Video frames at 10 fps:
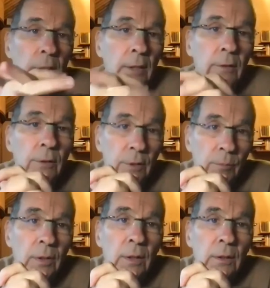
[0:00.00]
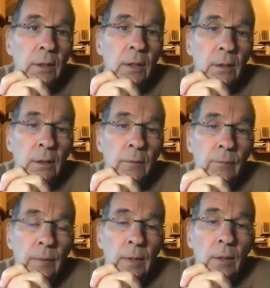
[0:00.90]
later or something like that now,
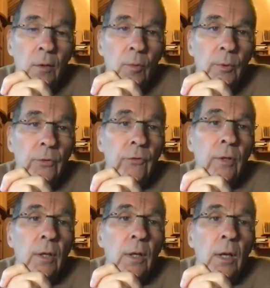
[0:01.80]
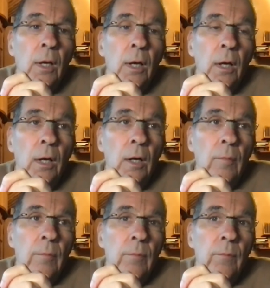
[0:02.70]
almost.
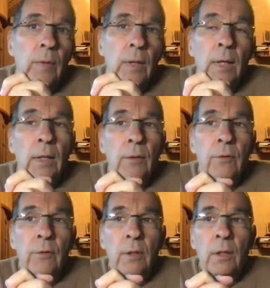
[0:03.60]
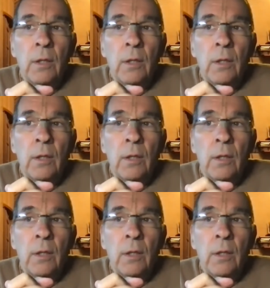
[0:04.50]
And